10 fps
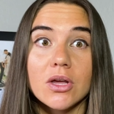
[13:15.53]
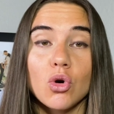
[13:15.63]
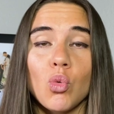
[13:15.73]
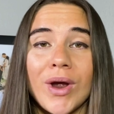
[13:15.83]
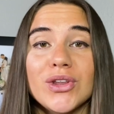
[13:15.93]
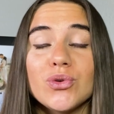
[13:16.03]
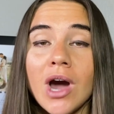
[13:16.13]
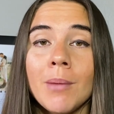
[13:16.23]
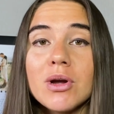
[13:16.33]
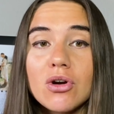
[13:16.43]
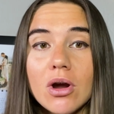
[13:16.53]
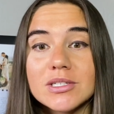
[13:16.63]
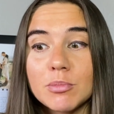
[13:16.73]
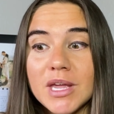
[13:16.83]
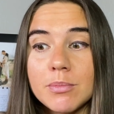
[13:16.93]
When you come
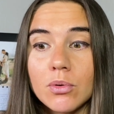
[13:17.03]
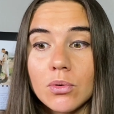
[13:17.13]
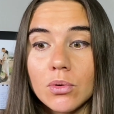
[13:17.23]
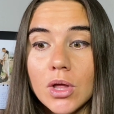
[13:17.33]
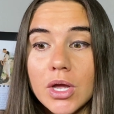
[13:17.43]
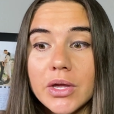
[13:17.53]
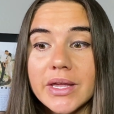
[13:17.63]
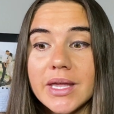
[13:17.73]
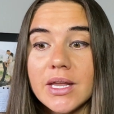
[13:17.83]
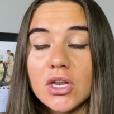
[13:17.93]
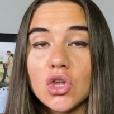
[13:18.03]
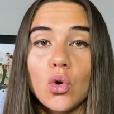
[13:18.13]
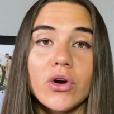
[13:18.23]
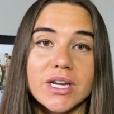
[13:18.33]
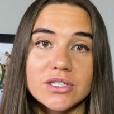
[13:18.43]
across people in
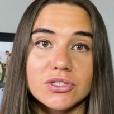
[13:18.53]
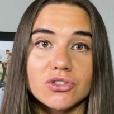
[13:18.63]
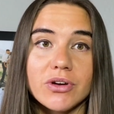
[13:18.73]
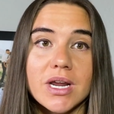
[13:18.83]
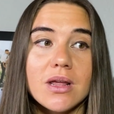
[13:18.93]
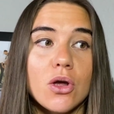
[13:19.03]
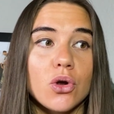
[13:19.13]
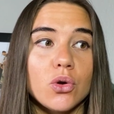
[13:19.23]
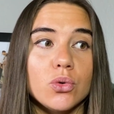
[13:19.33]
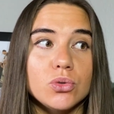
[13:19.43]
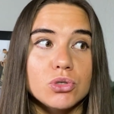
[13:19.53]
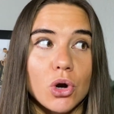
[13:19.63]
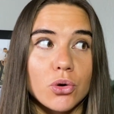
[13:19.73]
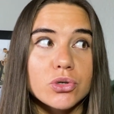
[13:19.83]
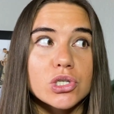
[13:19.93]
your industry who
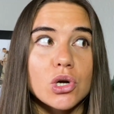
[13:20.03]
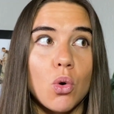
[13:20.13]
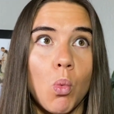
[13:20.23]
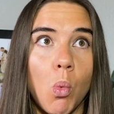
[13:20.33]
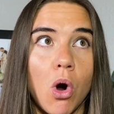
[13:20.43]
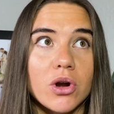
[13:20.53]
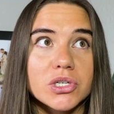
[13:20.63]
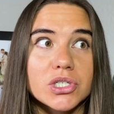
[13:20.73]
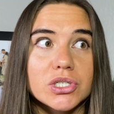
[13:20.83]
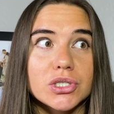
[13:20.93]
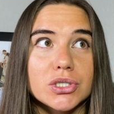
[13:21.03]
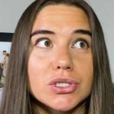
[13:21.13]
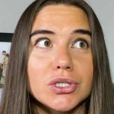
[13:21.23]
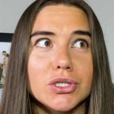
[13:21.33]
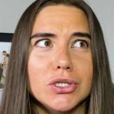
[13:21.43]
don't want
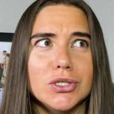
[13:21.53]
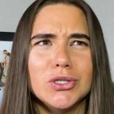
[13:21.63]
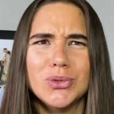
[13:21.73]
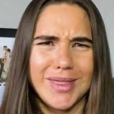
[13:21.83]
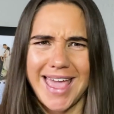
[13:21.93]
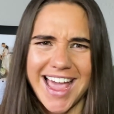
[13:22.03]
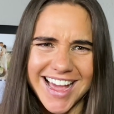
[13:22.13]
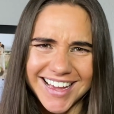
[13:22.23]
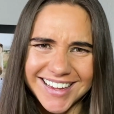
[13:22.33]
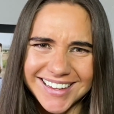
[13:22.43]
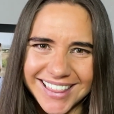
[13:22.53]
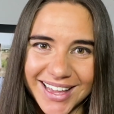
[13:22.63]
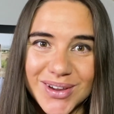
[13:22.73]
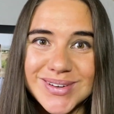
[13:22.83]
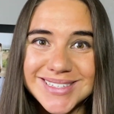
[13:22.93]
you there,
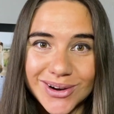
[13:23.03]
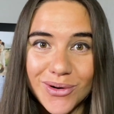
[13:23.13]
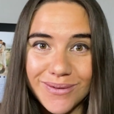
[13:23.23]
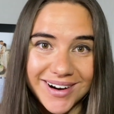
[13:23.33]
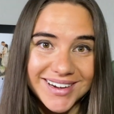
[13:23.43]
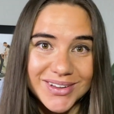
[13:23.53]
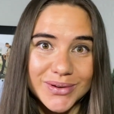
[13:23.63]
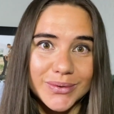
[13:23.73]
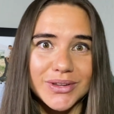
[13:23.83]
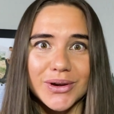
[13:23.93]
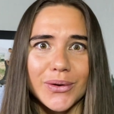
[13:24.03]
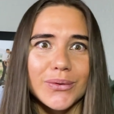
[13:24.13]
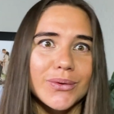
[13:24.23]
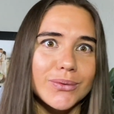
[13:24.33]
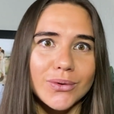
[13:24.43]
like who don't want you,
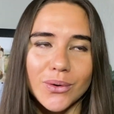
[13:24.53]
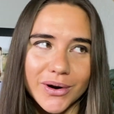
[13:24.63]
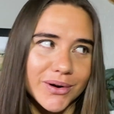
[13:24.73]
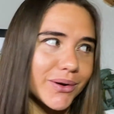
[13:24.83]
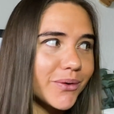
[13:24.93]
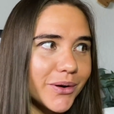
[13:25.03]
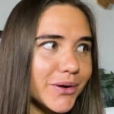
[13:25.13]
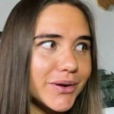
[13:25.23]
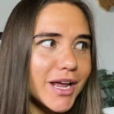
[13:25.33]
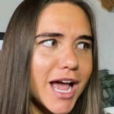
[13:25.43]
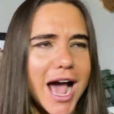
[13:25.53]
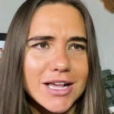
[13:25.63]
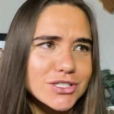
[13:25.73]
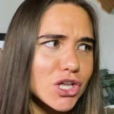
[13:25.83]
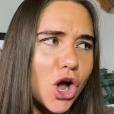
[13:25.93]
quote unquote,
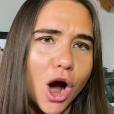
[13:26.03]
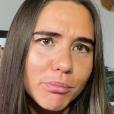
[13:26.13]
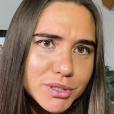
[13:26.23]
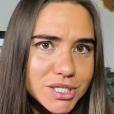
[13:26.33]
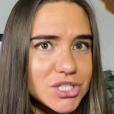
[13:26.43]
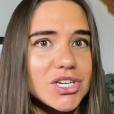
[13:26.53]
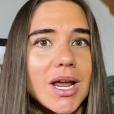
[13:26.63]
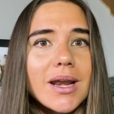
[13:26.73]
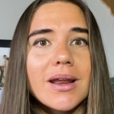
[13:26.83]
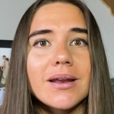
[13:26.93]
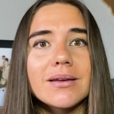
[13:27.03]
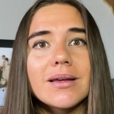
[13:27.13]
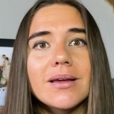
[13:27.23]
as the competition, and